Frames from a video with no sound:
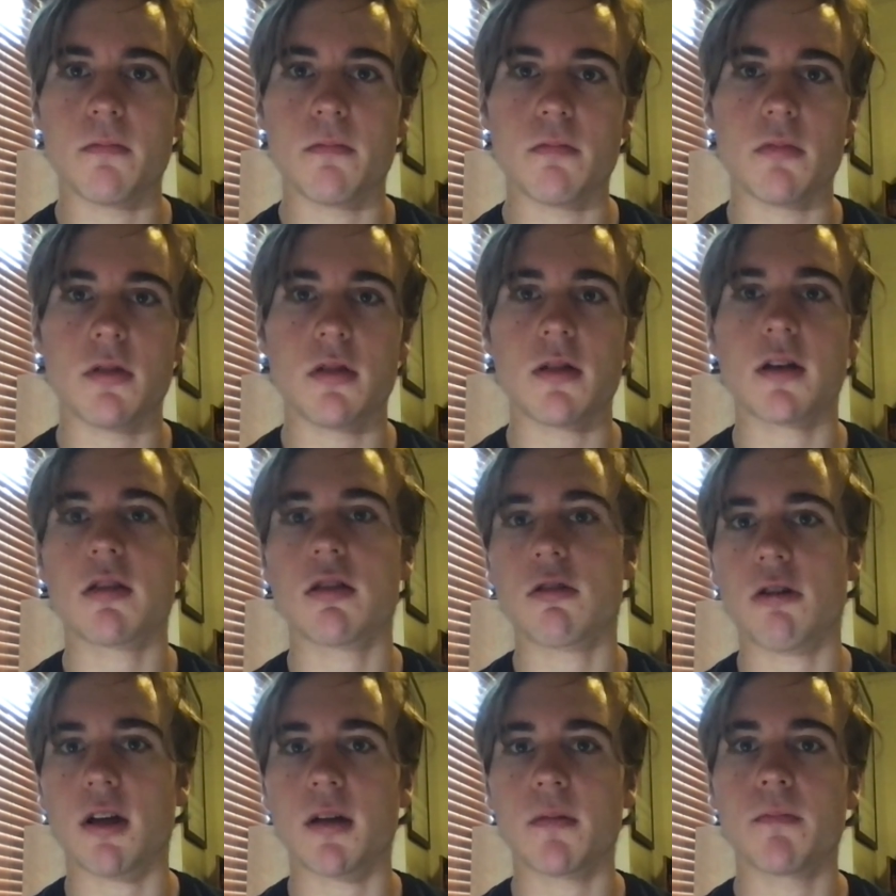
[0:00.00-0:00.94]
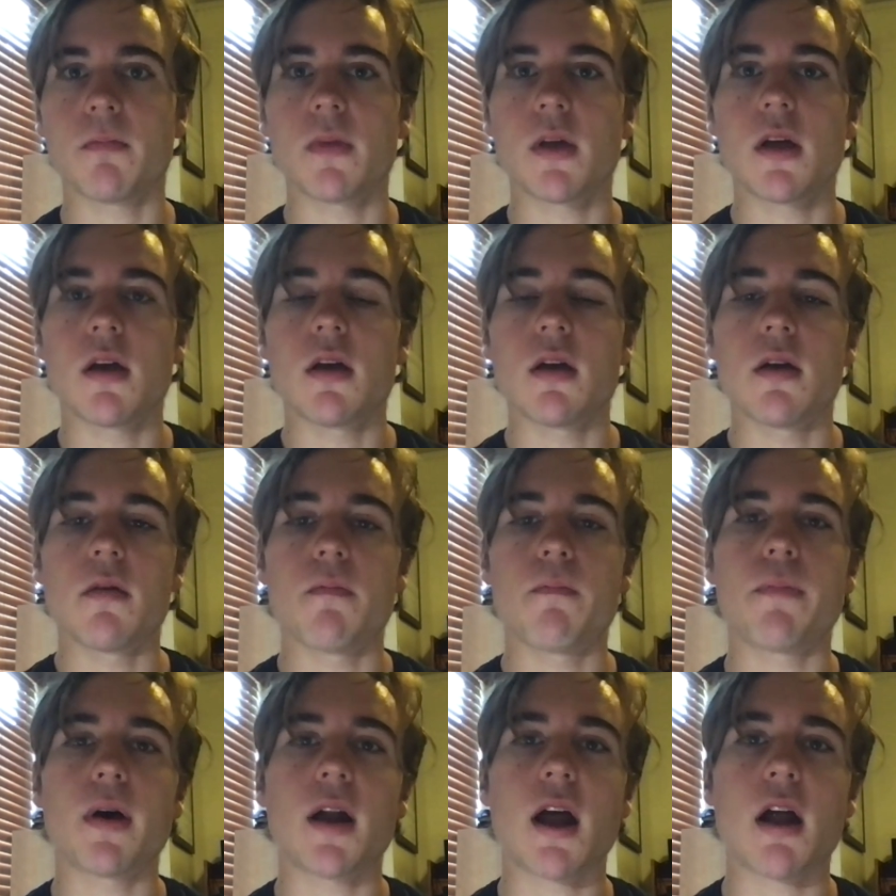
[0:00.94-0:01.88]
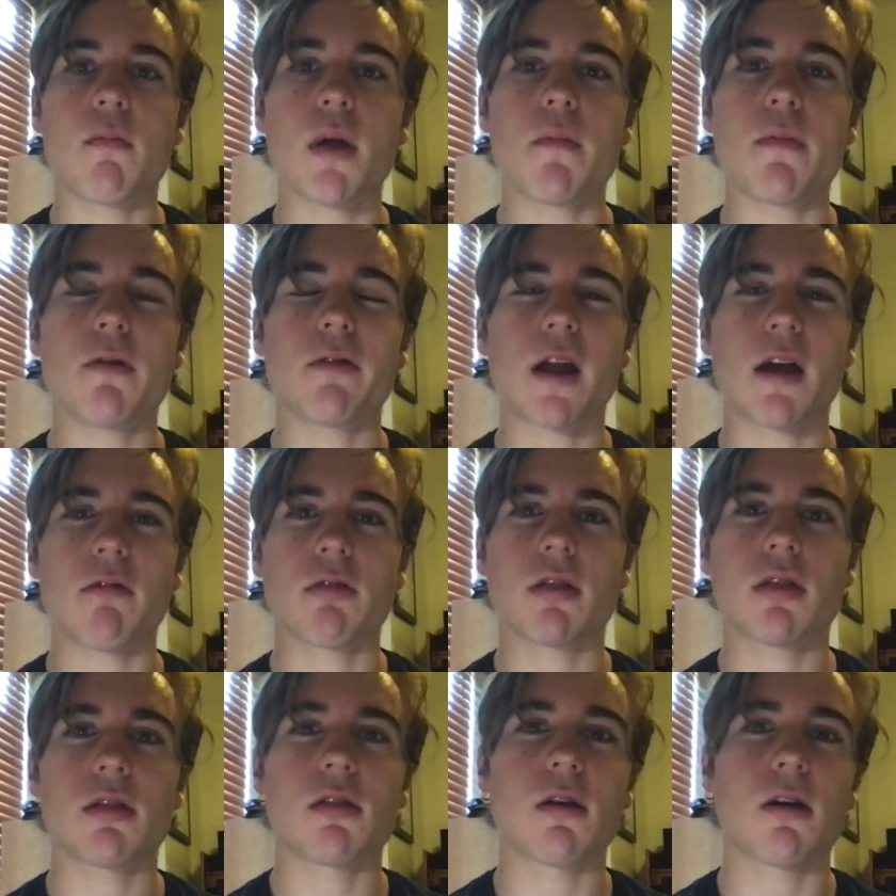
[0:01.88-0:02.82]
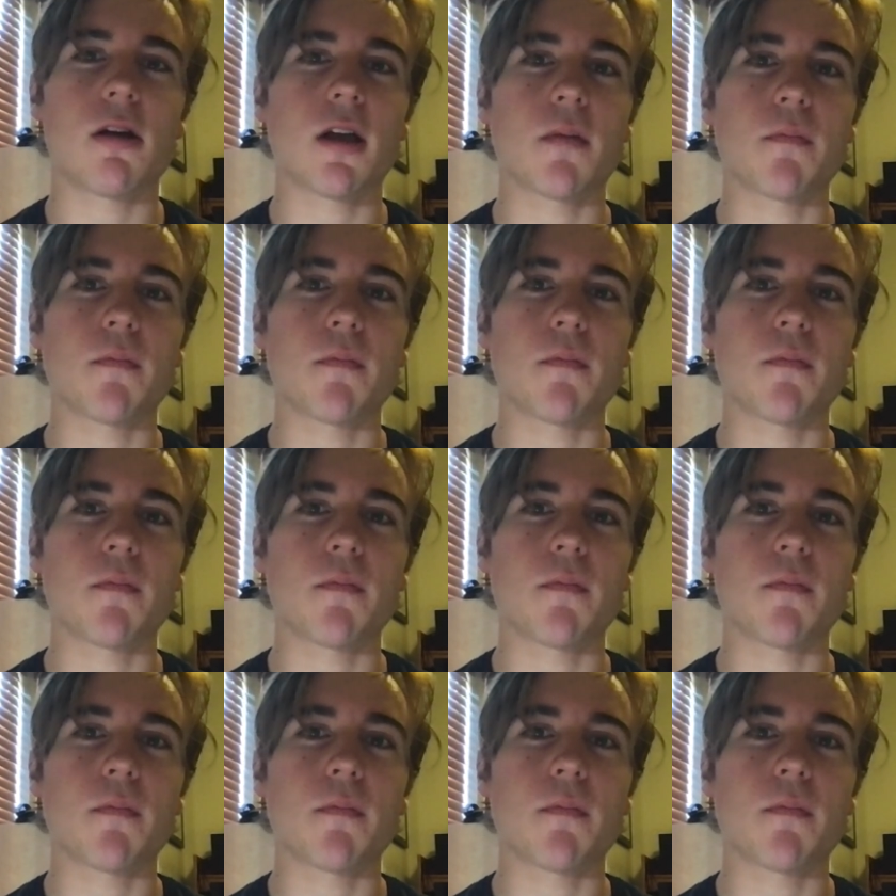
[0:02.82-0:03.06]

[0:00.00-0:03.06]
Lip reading: sixth string. But I remember when I was starting